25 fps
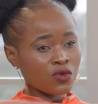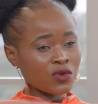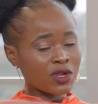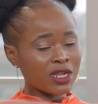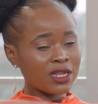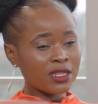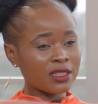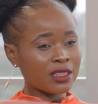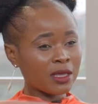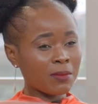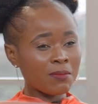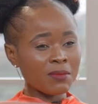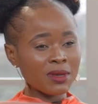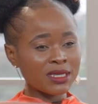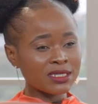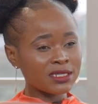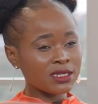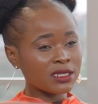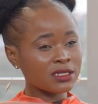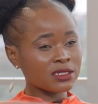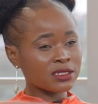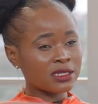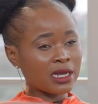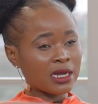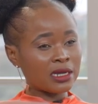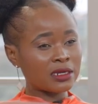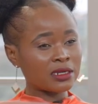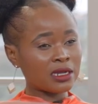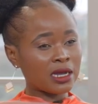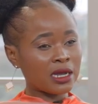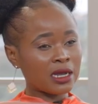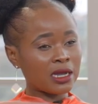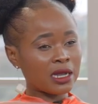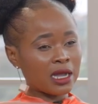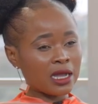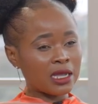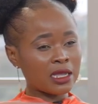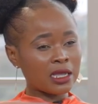really the message that
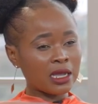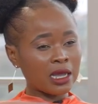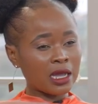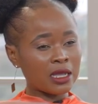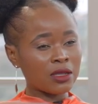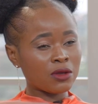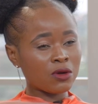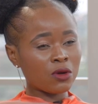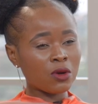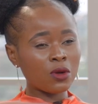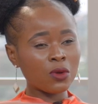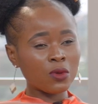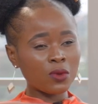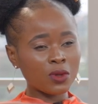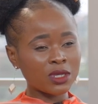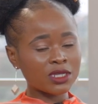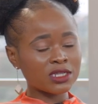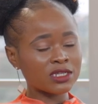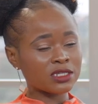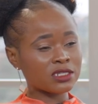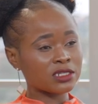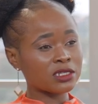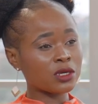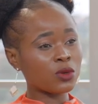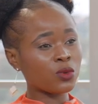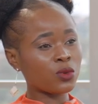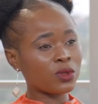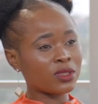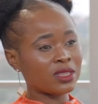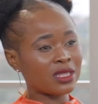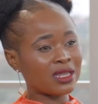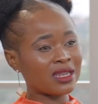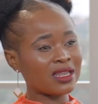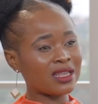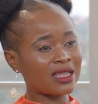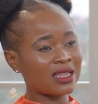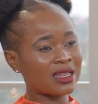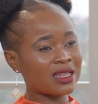I, I, I always share with
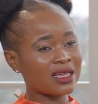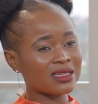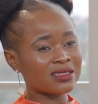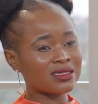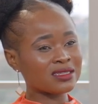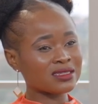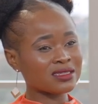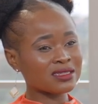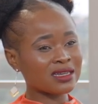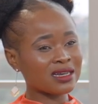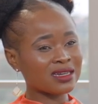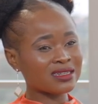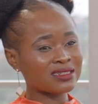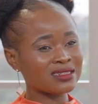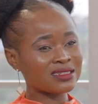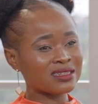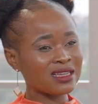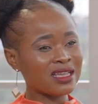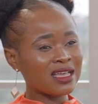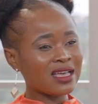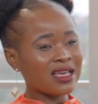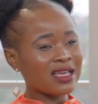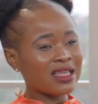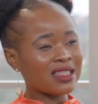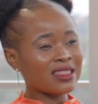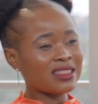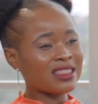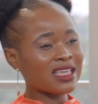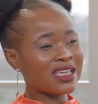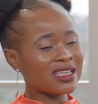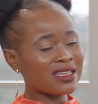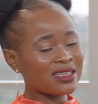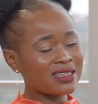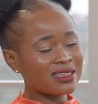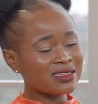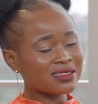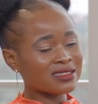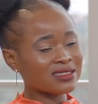the learners is that there
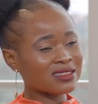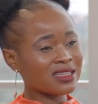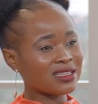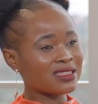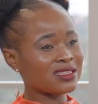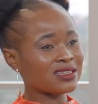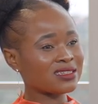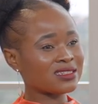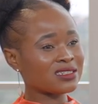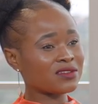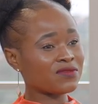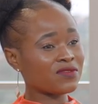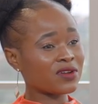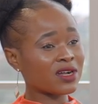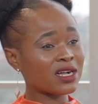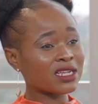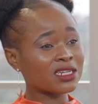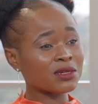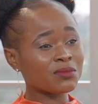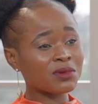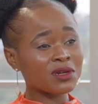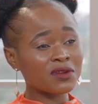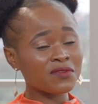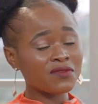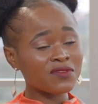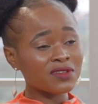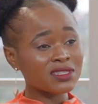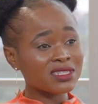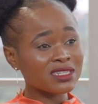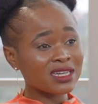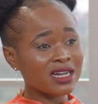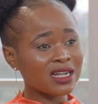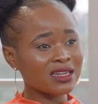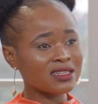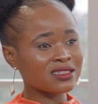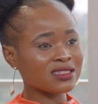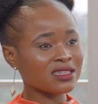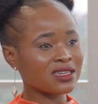is nothing difficult about
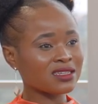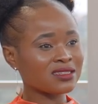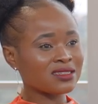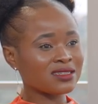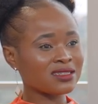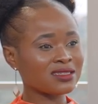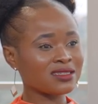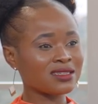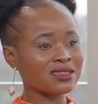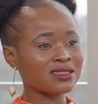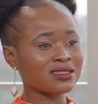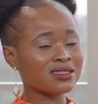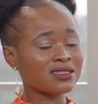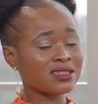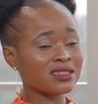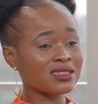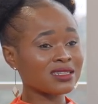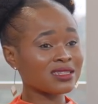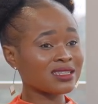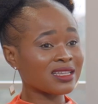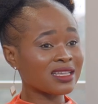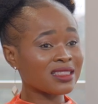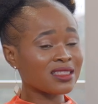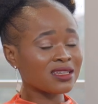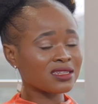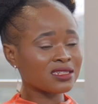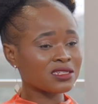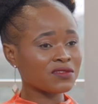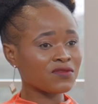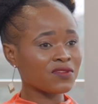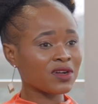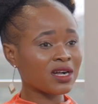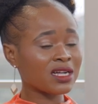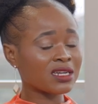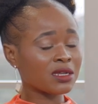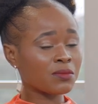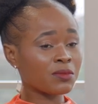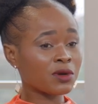physical sciences. There's nothing
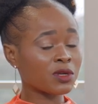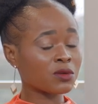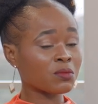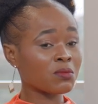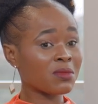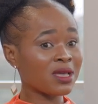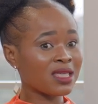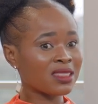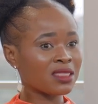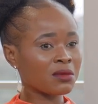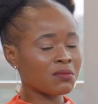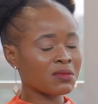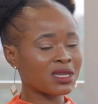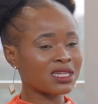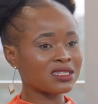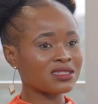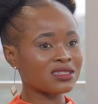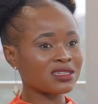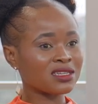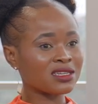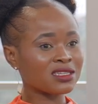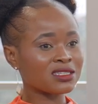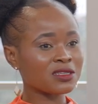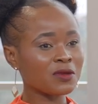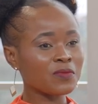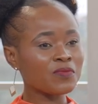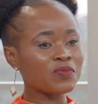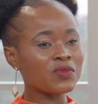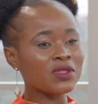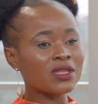difficult about mathematics.